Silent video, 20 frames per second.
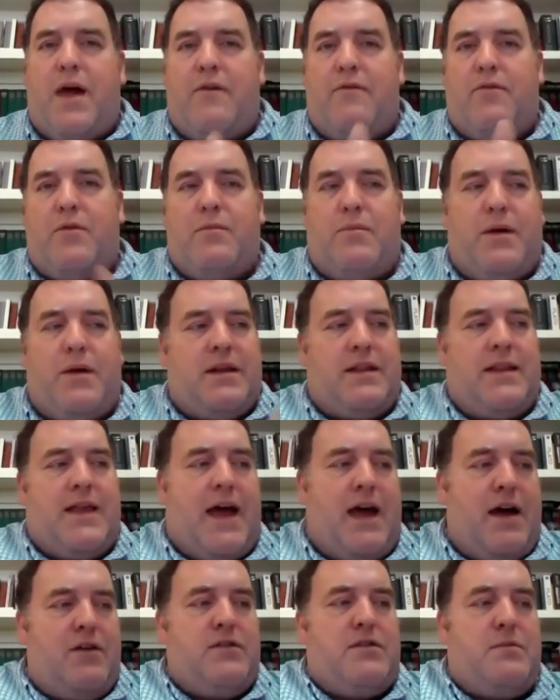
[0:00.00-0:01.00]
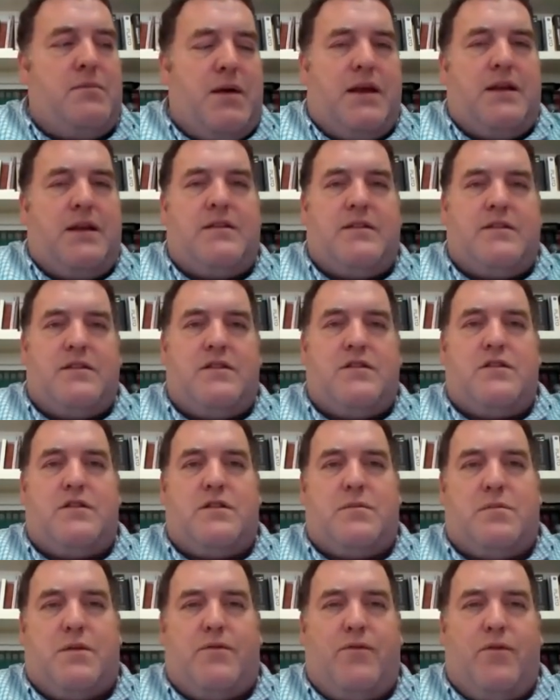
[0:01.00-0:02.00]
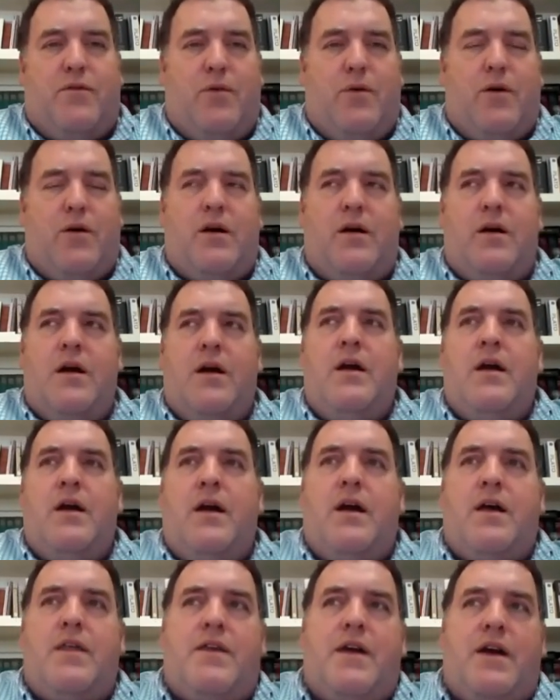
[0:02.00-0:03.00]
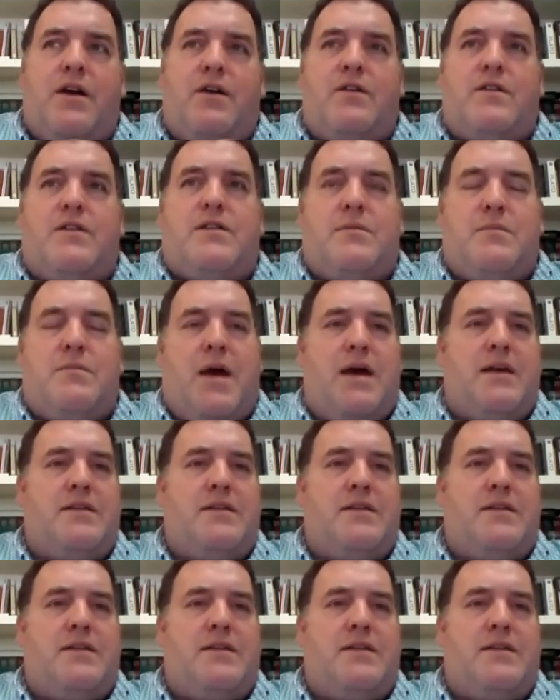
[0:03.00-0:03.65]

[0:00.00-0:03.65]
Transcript: ever been allowed to make decisions before, there's some